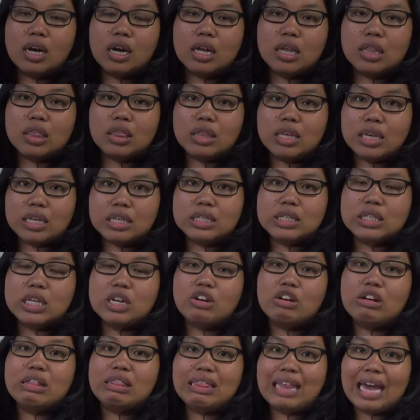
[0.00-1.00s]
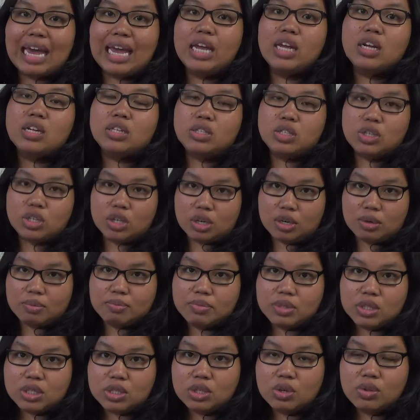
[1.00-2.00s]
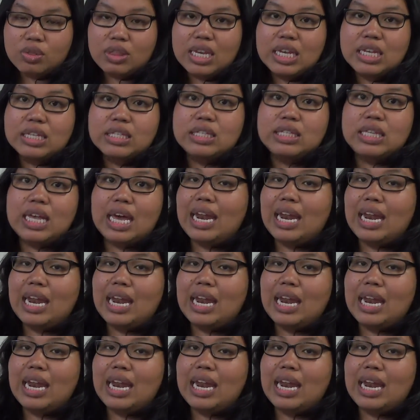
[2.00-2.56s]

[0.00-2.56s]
things that are like terms. So things that